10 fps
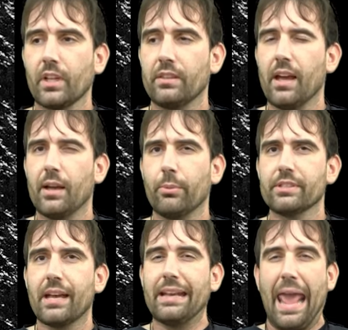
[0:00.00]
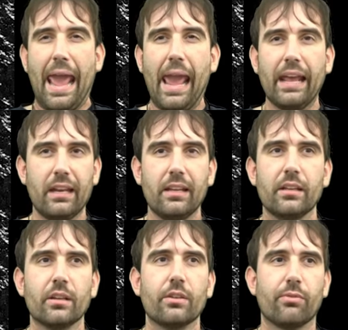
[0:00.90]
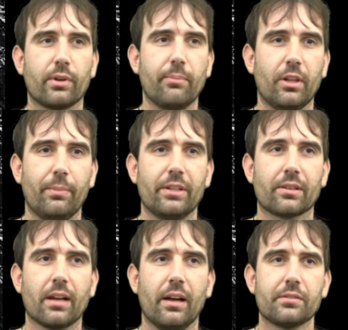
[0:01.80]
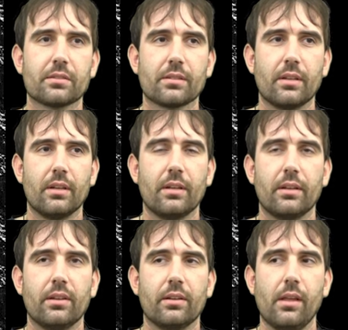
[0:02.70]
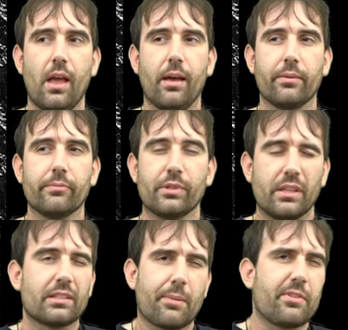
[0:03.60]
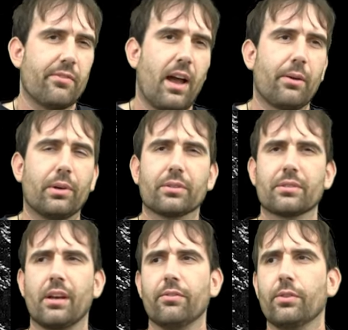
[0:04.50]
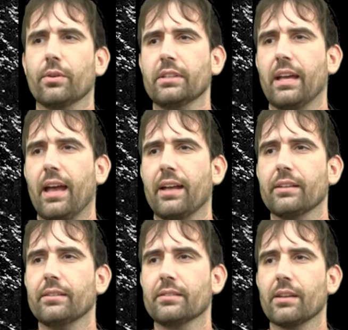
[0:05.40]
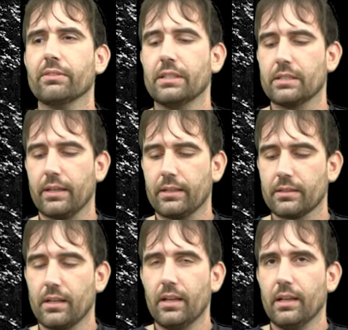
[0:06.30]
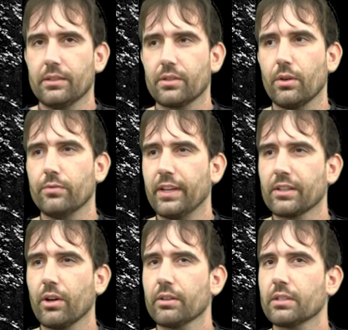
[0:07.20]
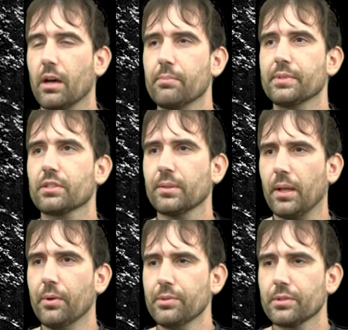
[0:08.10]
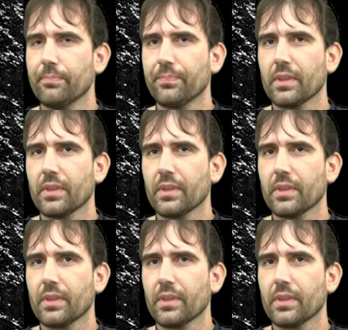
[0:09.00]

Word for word: the Iowas had 80 40 millimeter guns uh, with the exception of Iowa herself, who only had 76. So Vanguard comes close,